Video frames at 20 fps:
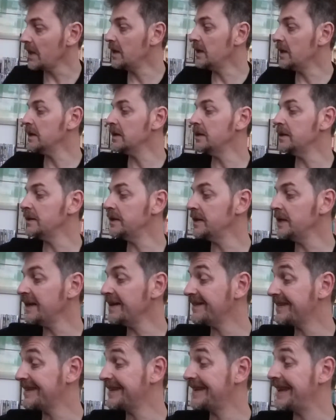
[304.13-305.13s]
The
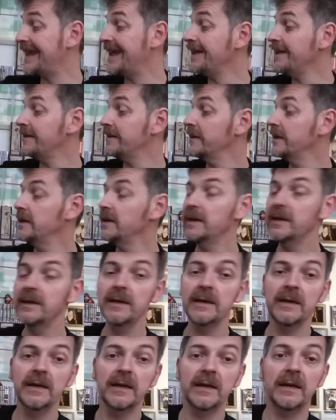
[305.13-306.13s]
next set
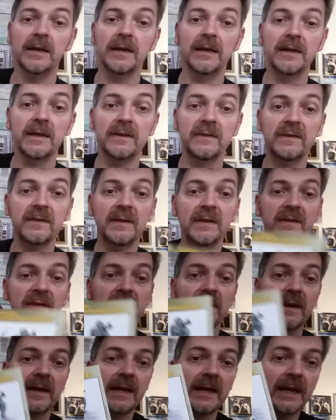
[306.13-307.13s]
is this
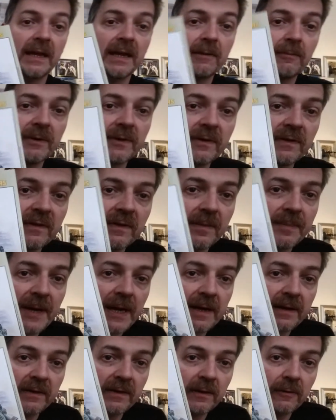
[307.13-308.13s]
set here, which is the
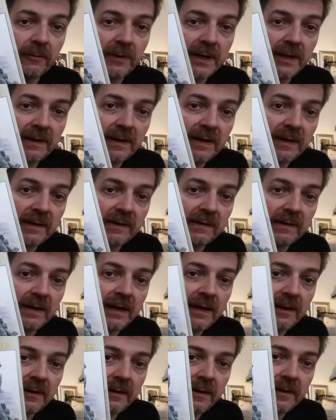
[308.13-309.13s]
Panzer Grenadier
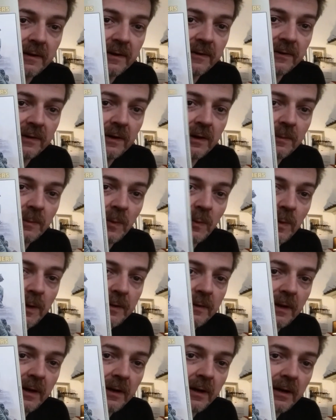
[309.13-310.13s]
set, a German
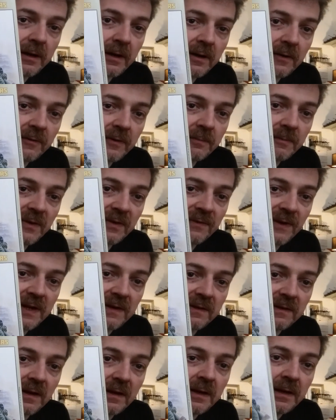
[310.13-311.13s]
one from
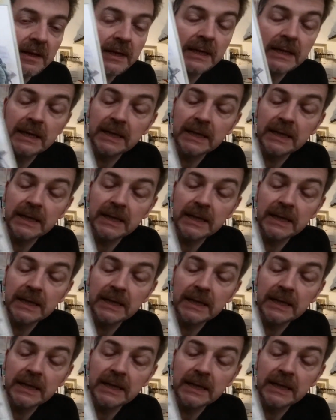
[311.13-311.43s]
Zvezda.